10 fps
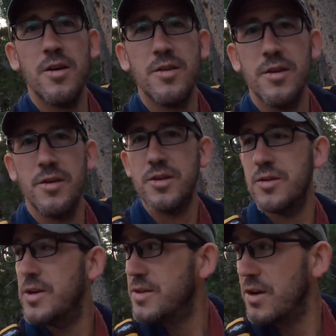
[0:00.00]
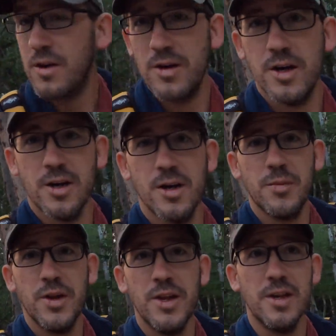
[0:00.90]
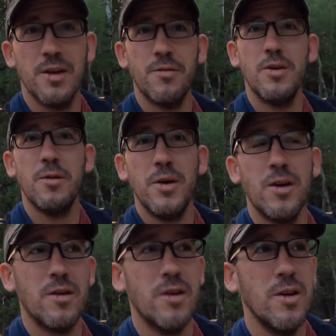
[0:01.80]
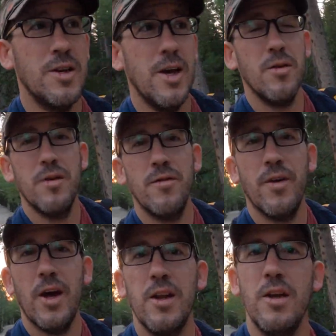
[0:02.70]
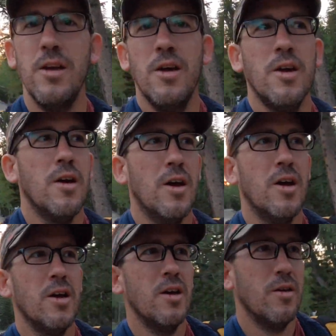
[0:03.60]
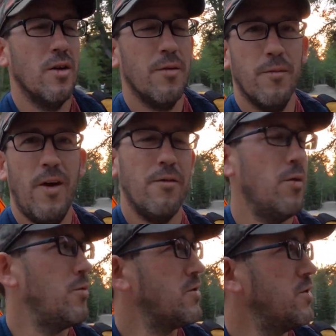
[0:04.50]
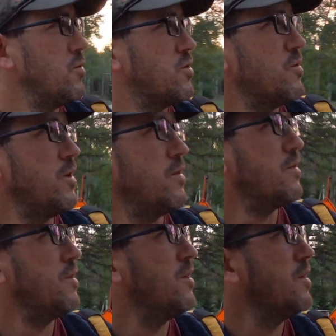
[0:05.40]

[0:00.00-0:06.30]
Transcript: So the trees are completely different up here. Down in the valley, you know, have almost no trees.